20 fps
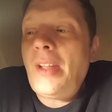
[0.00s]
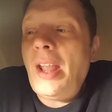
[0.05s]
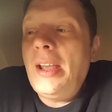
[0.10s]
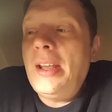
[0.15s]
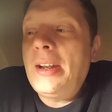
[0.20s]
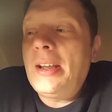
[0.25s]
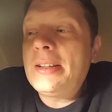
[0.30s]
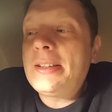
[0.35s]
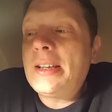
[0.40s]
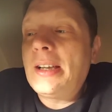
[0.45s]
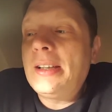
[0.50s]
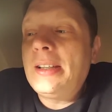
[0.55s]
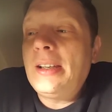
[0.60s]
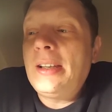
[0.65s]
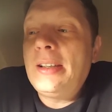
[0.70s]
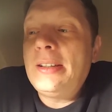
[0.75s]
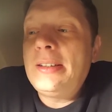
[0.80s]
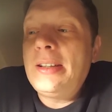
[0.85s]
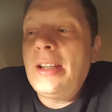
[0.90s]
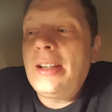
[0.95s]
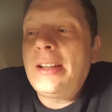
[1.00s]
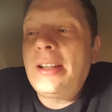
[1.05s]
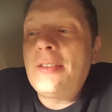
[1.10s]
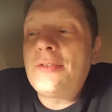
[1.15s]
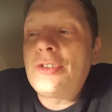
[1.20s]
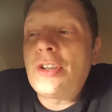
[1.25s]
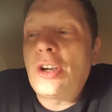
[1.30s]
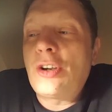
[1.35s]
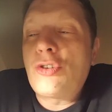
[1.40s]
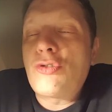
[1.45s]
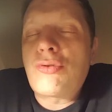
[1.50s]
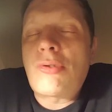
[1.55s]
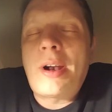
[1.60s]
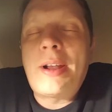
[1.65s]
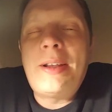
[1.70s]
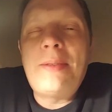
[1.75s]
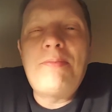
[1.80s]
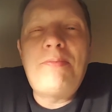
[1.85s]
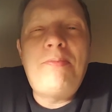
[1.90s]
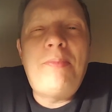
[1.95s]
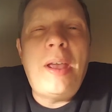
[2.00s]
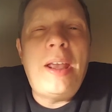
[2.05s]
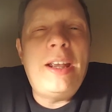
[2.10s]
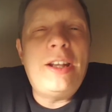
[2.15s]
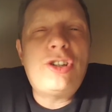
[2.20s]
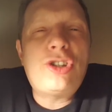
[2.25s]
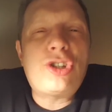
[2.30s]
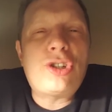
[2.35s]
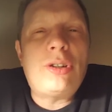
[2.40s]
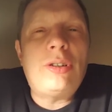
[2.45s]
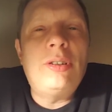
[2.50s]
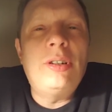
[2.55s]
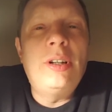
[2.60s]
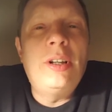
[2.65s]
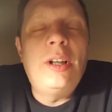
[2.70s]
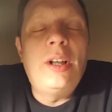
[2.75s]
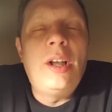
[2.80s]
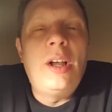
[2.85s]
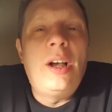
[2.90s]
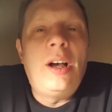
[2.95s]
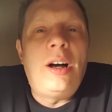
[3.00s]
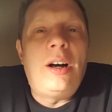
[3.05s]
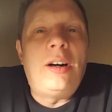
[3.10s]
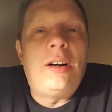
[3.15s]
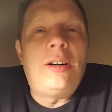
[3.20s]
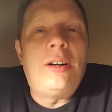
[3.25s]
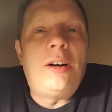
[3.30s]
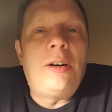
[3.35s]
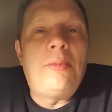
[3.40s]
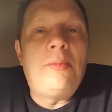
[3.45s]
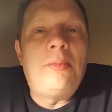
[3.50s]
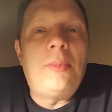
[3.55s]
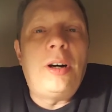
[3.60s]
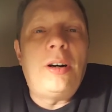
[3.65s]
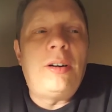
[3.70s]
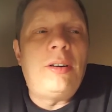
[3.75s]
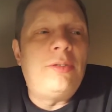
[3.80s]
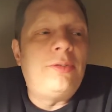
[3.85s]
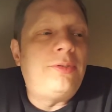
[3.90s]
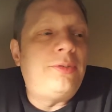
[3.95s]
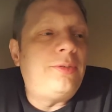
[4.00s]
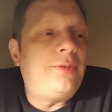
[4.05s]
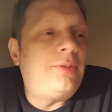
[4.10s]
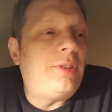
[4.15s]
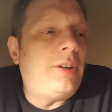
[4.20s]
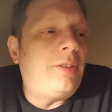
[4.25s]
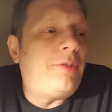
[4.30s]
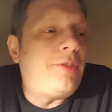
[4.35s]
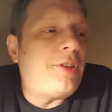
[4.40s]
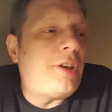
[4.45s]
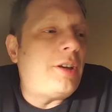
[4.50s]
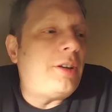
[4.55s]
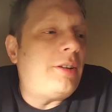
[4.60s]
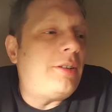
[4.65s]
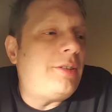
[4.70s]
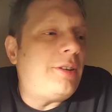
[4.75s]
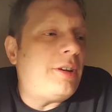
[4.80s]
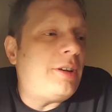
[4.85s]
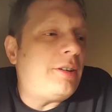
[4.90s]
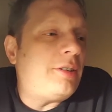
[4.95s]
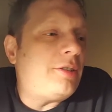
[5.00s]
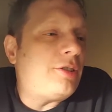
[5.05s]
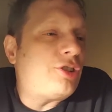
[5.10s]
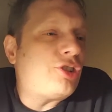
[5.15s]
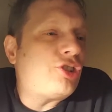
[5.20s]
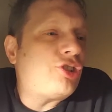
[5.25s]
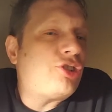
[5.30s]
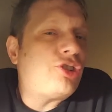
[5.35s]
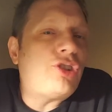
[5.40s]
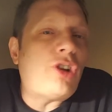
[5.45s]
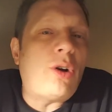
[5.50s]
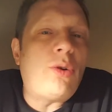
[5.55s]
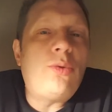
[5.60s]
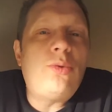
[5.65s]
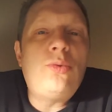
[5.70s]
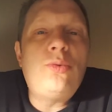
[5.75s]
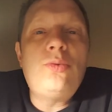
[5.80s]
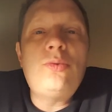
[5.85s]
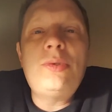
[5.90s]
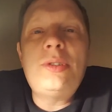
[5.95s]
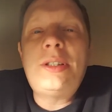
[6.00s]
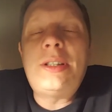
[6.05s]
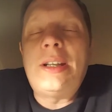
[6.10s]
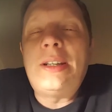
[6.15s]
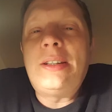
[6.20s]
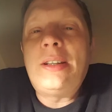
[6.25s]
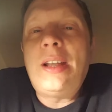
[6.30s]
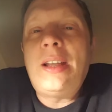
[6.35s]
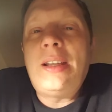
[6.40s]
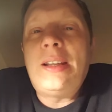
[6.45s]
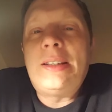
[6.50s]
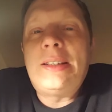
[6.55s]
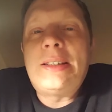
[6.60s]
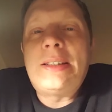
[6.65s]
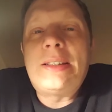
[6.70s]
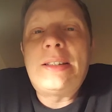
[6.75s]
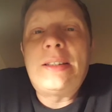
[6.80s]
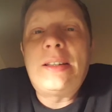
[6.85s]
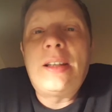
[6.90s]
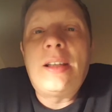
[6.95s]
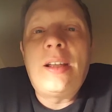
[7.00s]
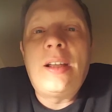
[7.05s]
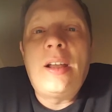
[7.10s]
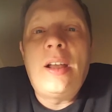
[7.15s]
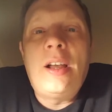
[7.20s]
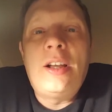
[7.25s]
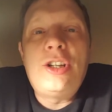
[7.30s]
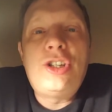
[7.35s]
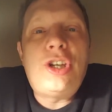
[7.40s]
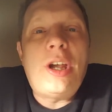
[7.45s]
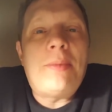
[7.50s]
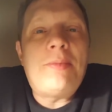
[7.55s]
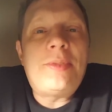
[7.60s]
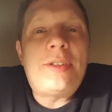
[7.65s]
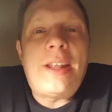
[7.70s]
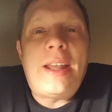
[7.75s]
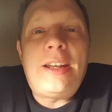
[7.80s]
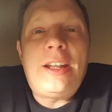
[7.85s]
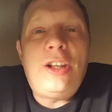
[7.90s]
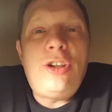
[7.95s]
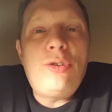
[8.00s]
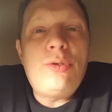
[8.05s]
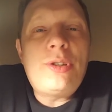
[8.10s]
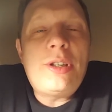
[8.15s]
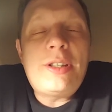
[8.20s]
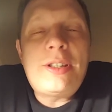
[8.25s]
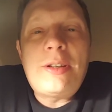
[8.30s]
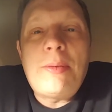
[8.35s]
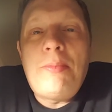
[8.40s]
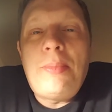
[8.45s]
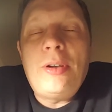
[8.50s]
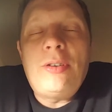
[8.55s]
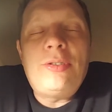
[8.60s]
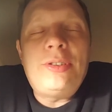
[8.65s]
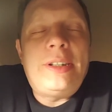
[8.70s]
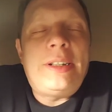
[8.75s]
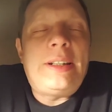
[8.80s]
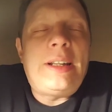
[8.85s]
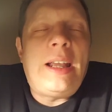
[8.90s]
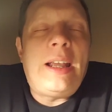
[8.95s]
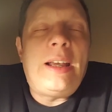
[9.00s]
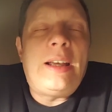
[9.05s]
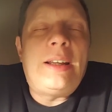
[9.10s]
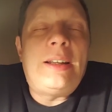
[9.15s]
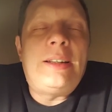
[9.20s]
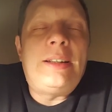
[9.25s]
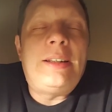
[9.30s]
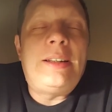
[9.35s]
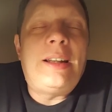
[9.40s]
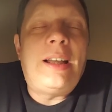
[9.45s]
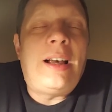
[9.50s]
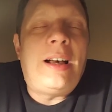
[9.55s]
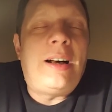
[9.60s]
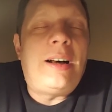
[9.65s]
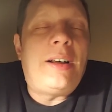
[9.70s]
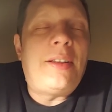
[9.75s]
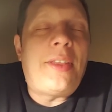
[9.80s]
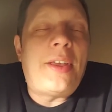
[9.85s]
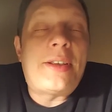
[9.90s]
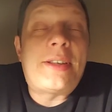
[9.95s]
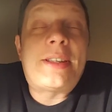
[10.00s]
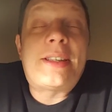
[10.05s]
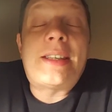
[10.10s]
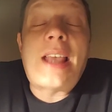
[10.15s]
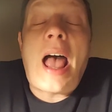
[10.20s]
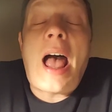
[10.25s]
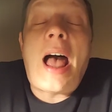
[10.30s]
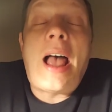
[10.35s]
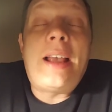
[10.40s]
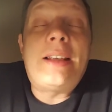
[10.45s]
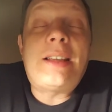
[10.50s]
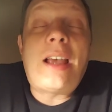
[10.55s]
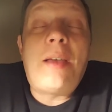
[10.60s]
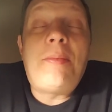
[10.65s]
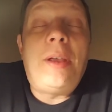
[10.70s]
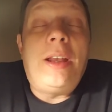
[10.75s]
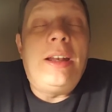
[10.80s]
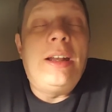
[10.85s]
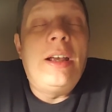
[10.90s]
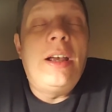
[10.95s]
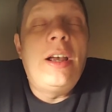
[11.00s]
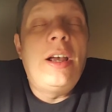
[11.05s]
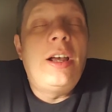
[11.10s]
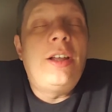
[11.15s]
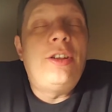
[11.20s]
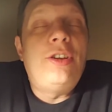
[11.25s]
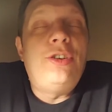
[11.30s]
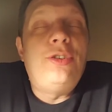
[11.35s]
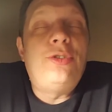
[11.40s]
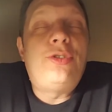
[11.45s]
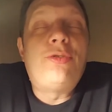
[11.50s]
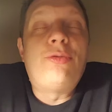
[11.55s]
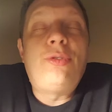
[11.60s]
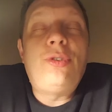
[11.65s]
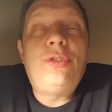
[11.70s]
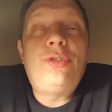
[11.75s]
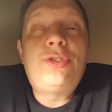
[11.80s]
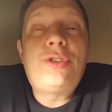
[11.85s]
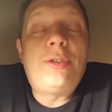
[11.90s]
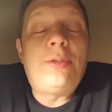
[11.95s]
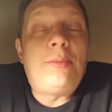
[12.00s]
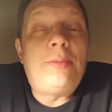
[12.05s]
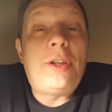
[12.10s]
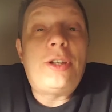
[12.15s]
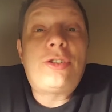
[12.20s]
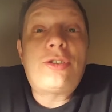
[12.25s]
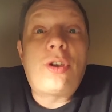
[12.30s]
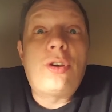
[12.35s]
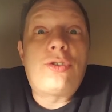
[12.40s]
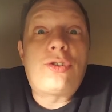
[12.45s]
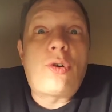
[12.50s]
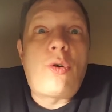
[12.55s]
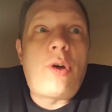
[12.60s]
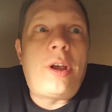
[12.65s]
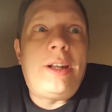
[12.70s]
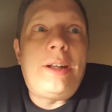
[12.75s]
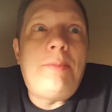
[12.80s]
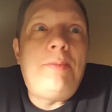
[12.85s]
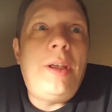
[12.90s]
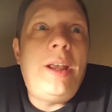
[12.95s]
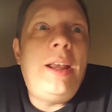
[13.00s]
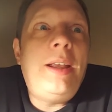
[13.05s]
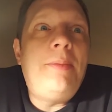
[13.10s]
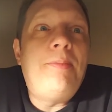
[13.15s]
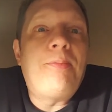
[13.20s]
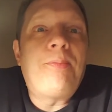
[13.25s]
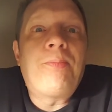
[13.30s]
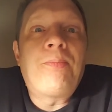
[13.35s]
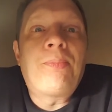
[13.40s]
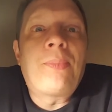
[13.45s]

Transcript: And I tell you, it, it gives a great picture um, of of the the stones and, and gems that he uses to build it and uh, the size. I mean, the New Jerusalem, it's, it's going to be